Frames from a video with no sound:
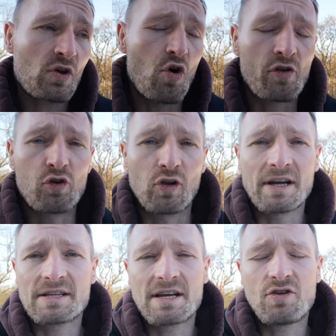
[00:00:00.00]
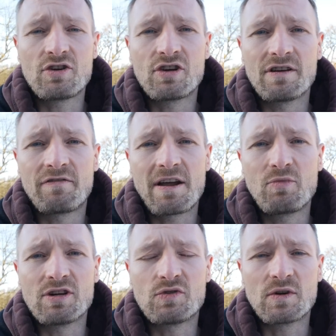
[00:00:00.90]
or through LinkedIn, or you can find
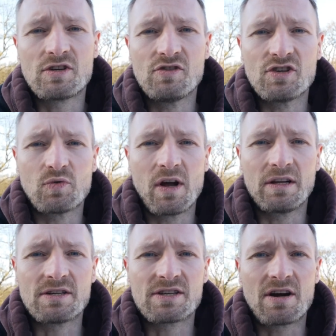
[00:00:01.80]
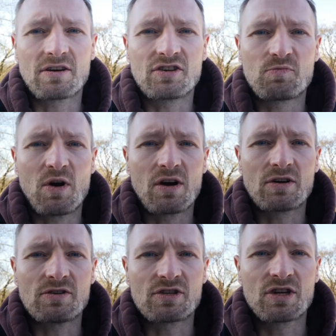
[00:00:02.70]
me on Twitter as well at Starkers
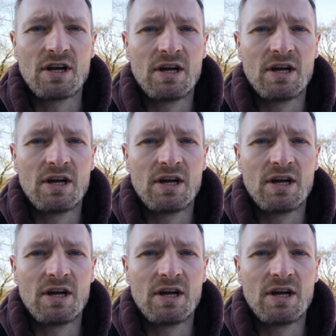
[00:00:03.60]
Parkers.